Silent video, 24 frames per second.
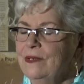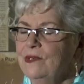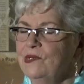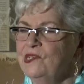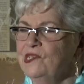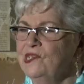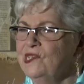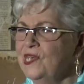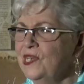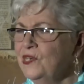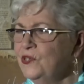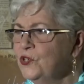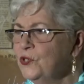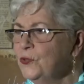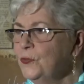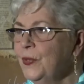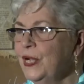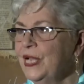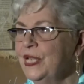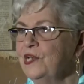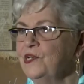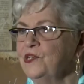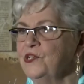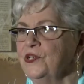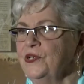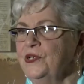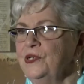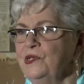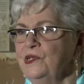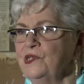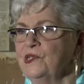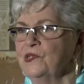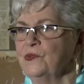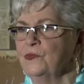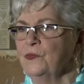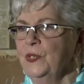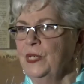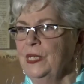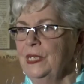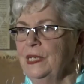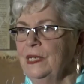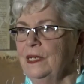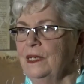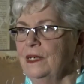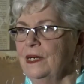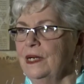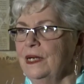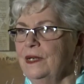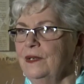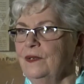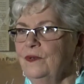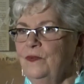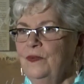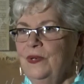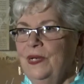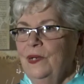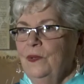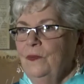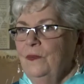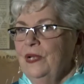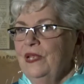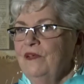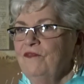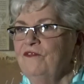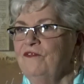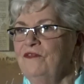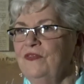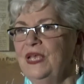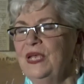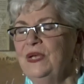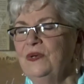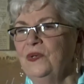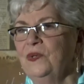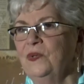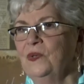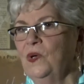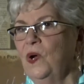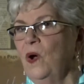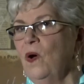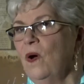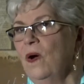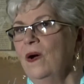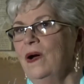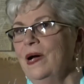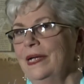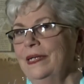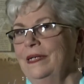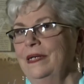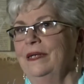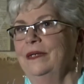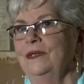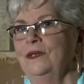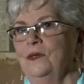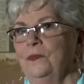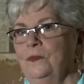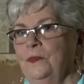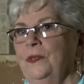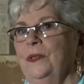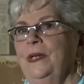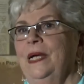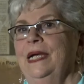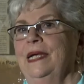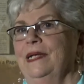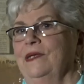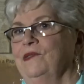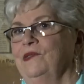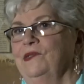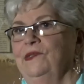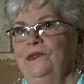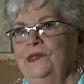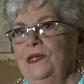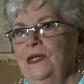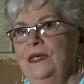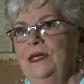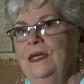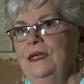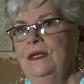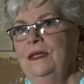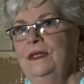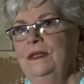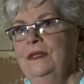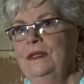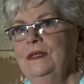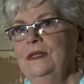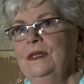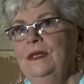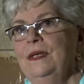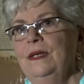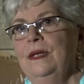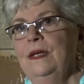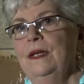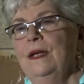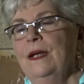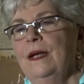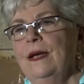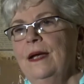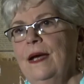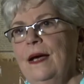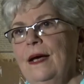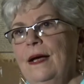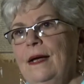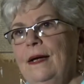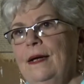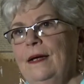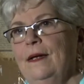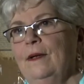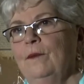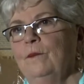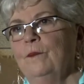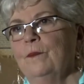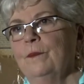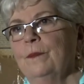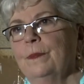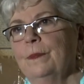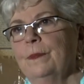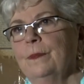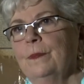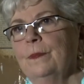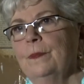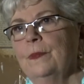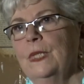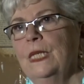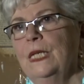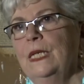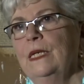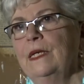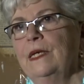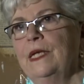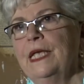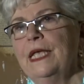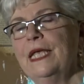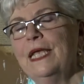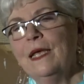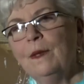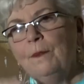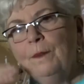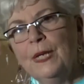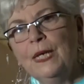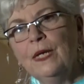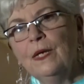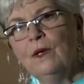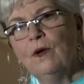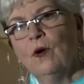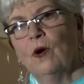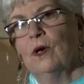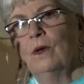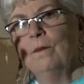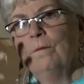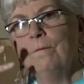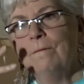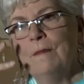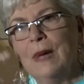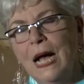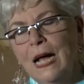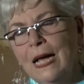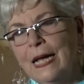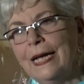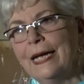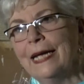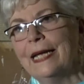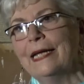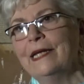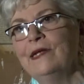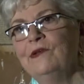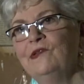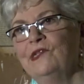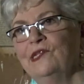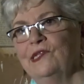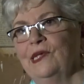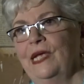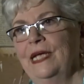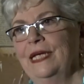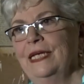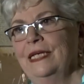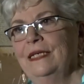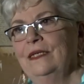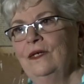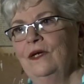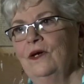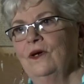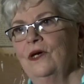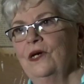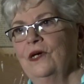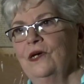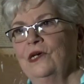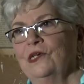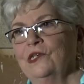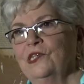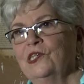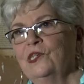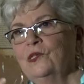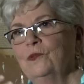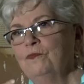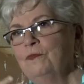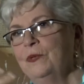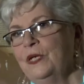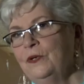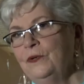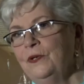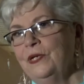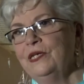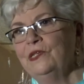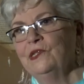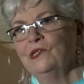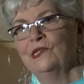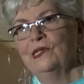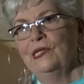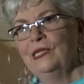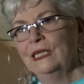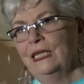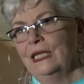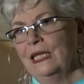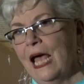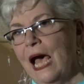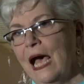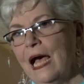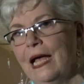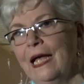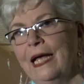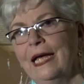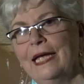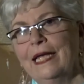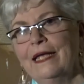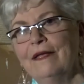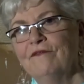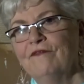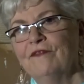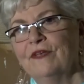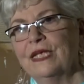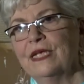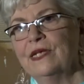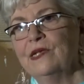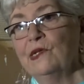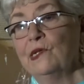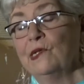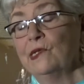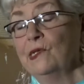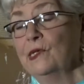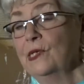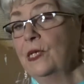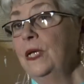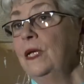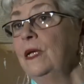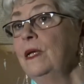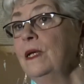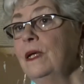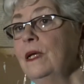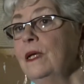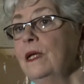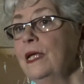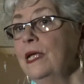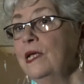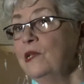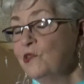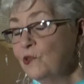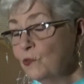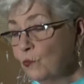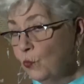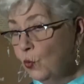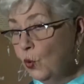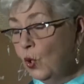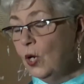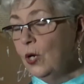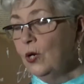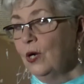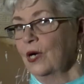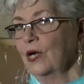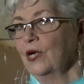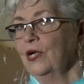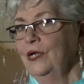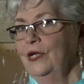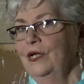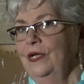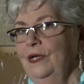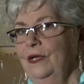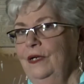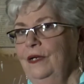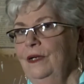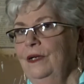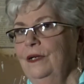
situations where uh, where we feel caught and oppressed, and um, keeping our minds and our spirits alive is is work